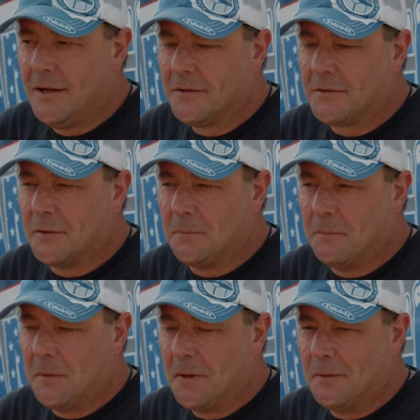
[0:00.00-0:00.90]
that's a
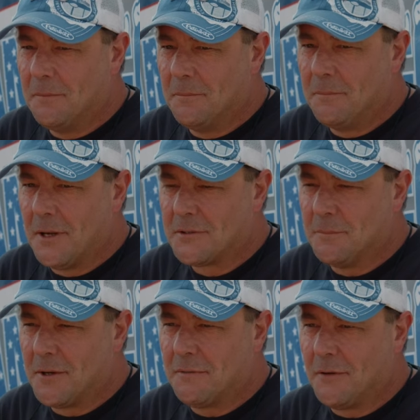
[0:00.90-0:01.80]
bunch
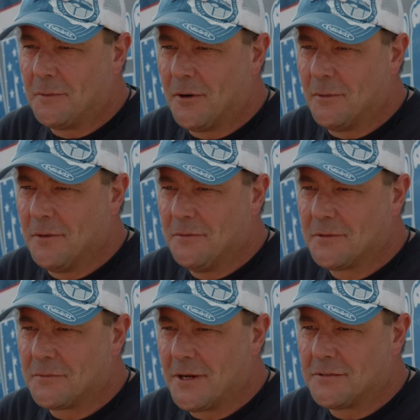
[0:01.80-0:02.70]
of modified prime
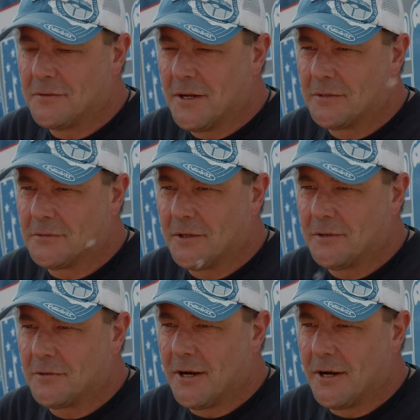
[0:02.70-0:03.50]
movers racing around a circuit